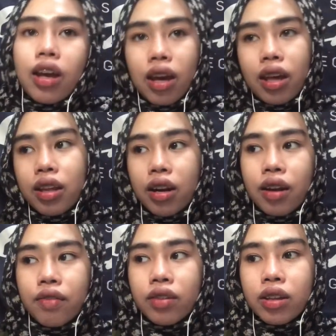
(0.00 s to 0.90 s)
And then I
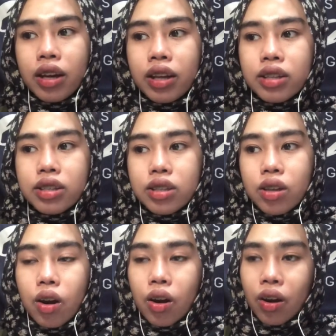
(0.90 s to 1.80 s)
feel like
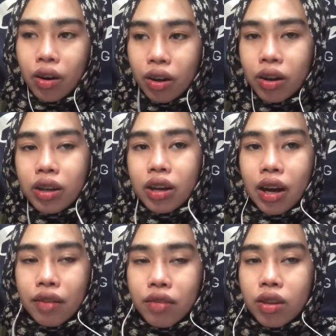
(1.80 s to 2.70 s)

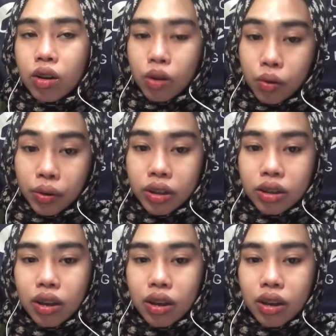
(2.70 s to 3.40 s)
I feel awkward.